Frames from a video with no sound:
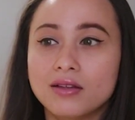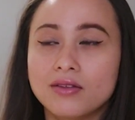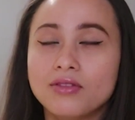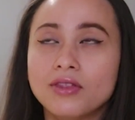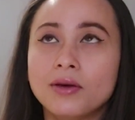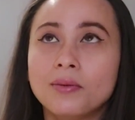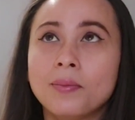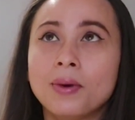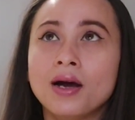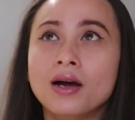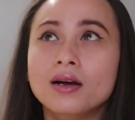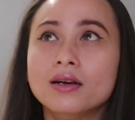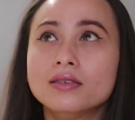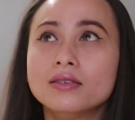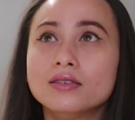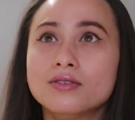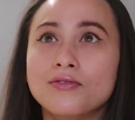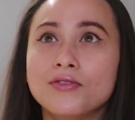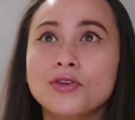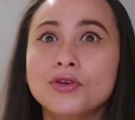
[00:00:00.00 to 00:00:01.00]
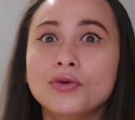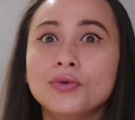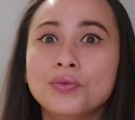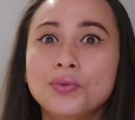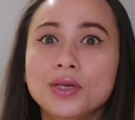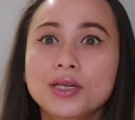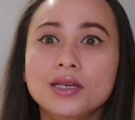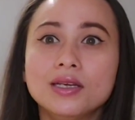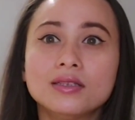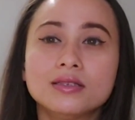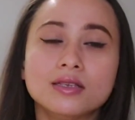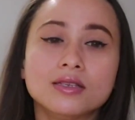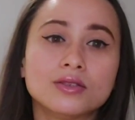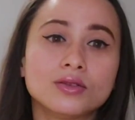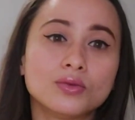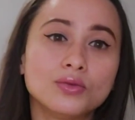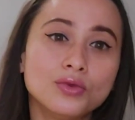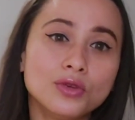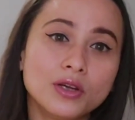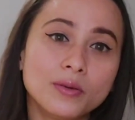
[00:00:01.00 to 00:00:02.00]
the past few weeks is
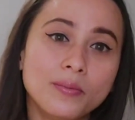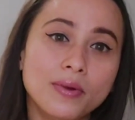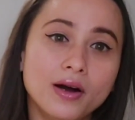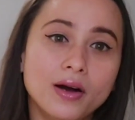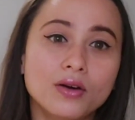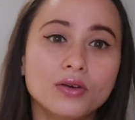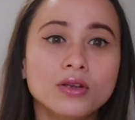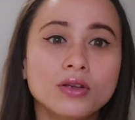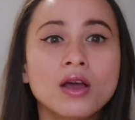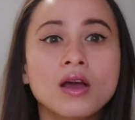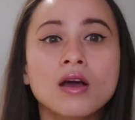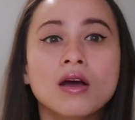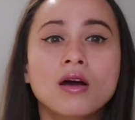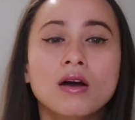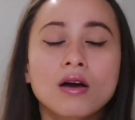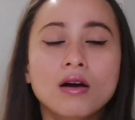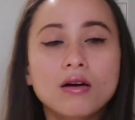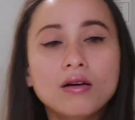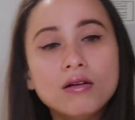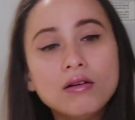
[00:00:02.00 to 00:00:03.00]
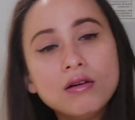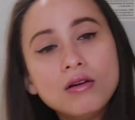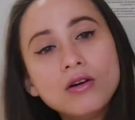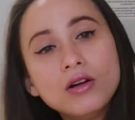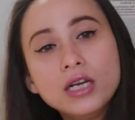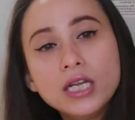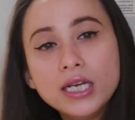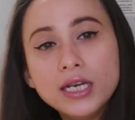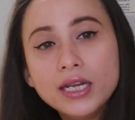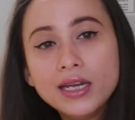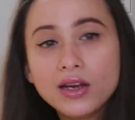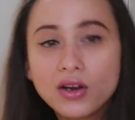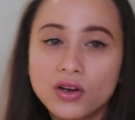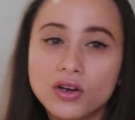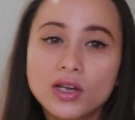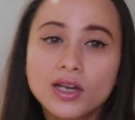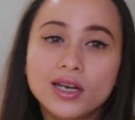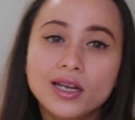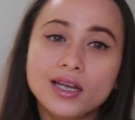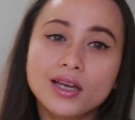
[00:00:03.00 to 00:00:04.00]
all about, oh, holiday,
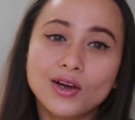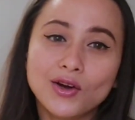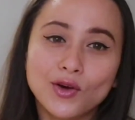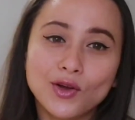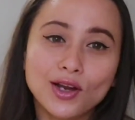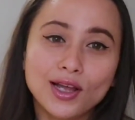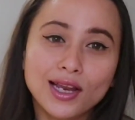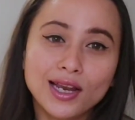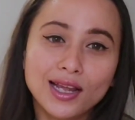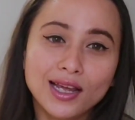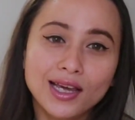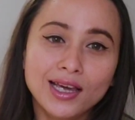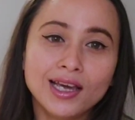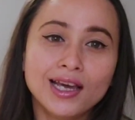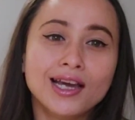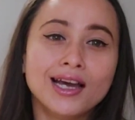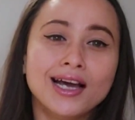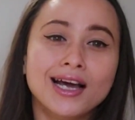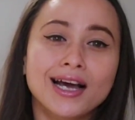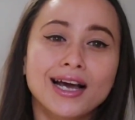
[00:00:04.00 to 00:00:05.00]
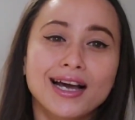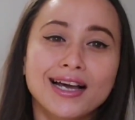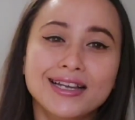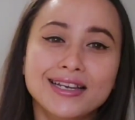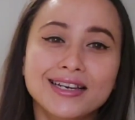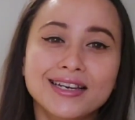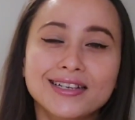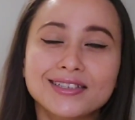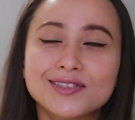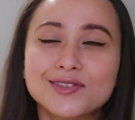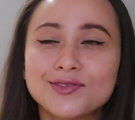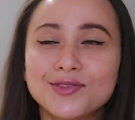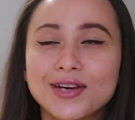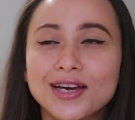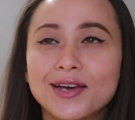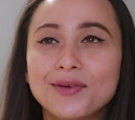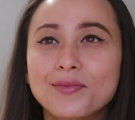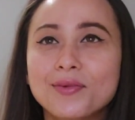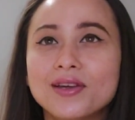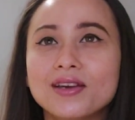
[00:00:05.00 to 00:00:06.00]
holiday, holiday. And that's why
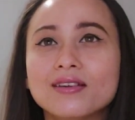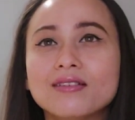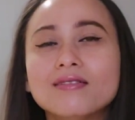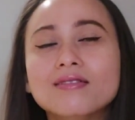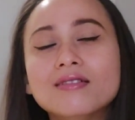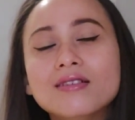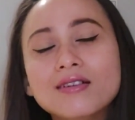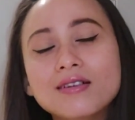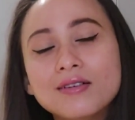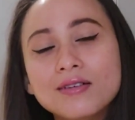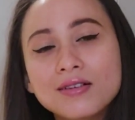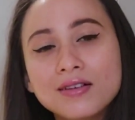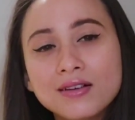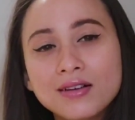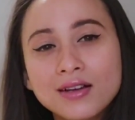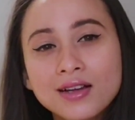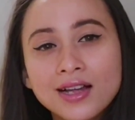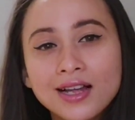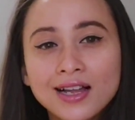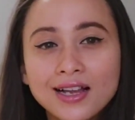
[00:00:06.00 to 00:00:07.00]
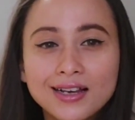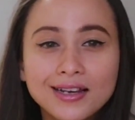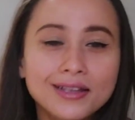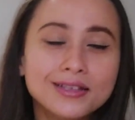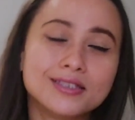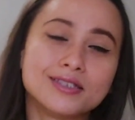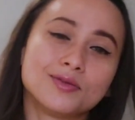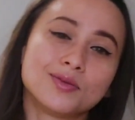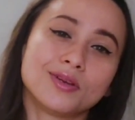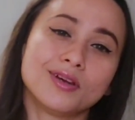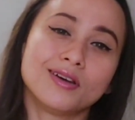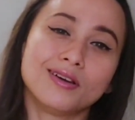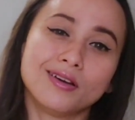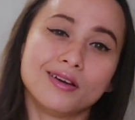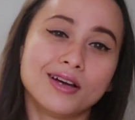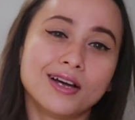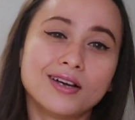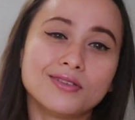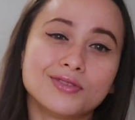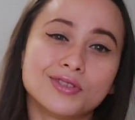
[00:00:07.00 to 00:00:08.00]
I'm like, oh, let's
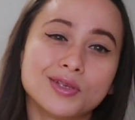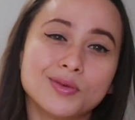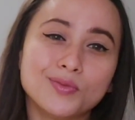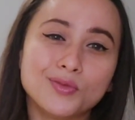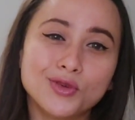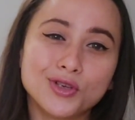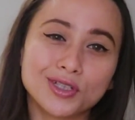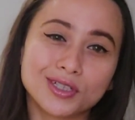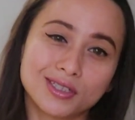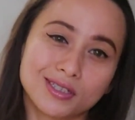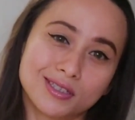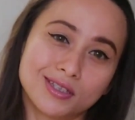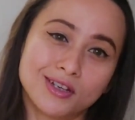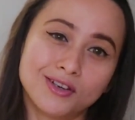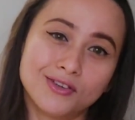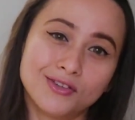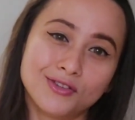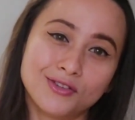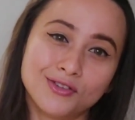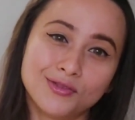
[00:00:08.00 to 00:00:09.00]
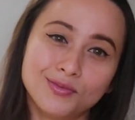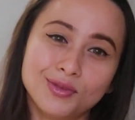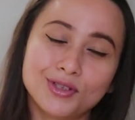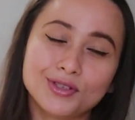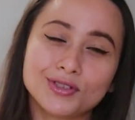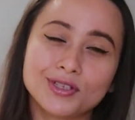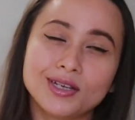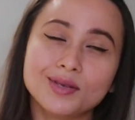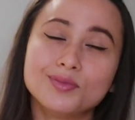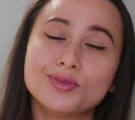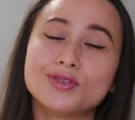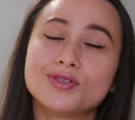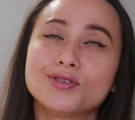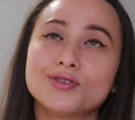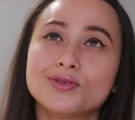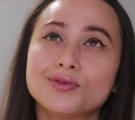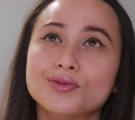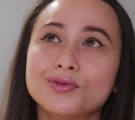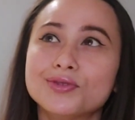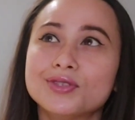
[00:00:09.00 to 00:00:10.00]
have some work stuff because I'm
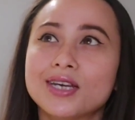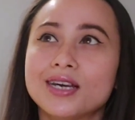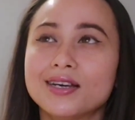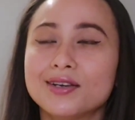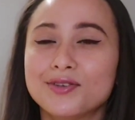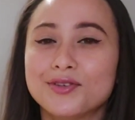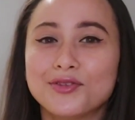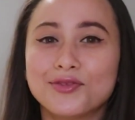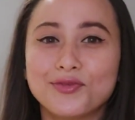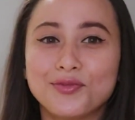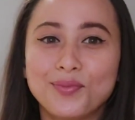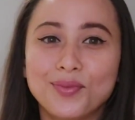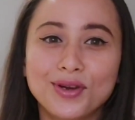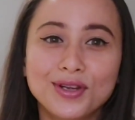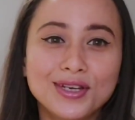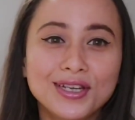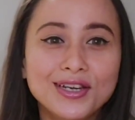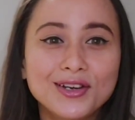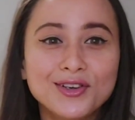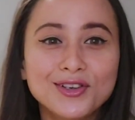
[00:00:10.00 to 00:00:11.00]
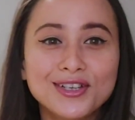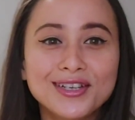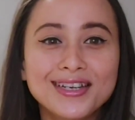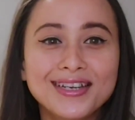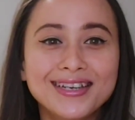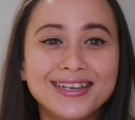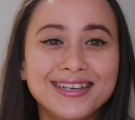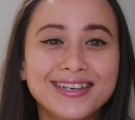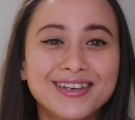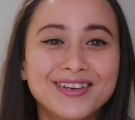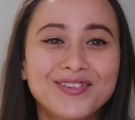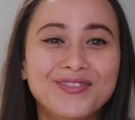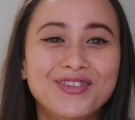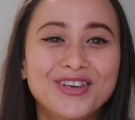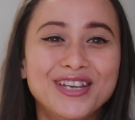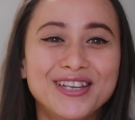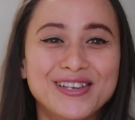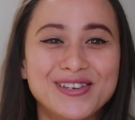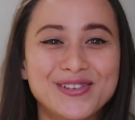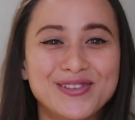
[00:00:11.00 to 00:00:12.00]
so tired of bloody holiday
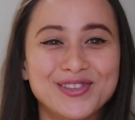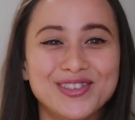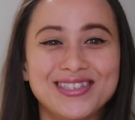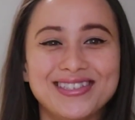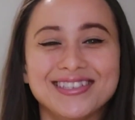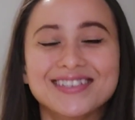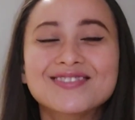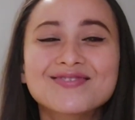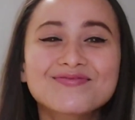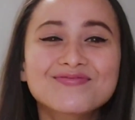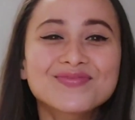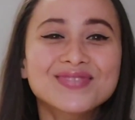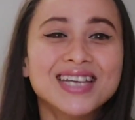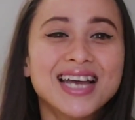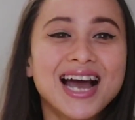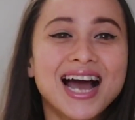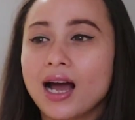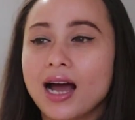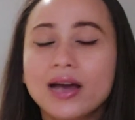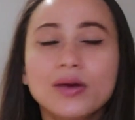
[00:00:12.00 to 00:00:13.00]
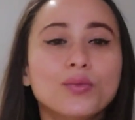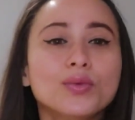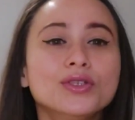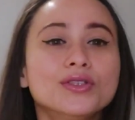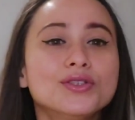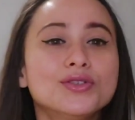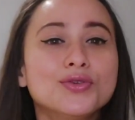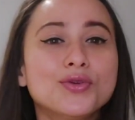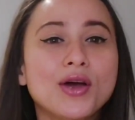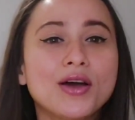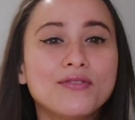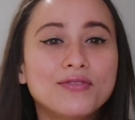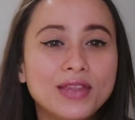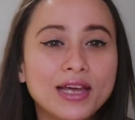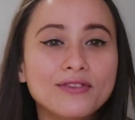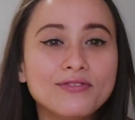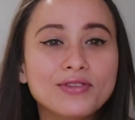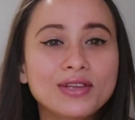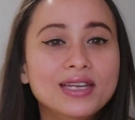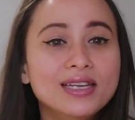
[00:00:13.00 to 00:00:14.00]
videos. I want to have
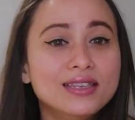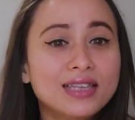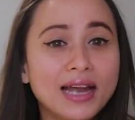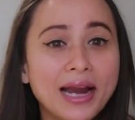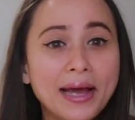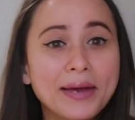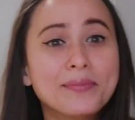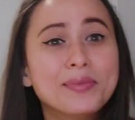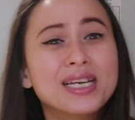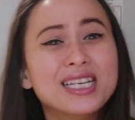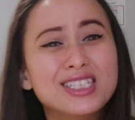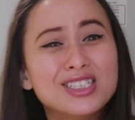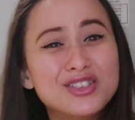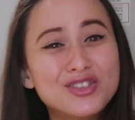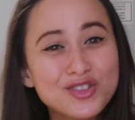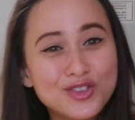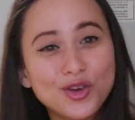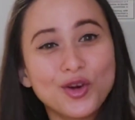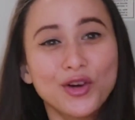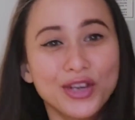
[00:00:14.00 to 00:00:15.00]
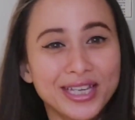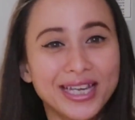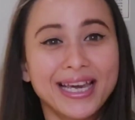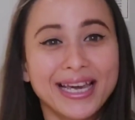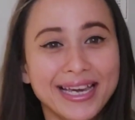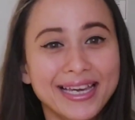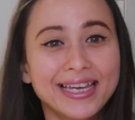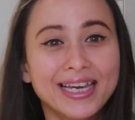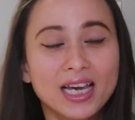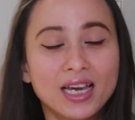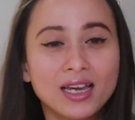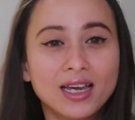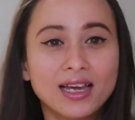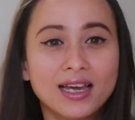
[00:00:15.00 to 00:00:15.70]
that feeling that I'm enjoying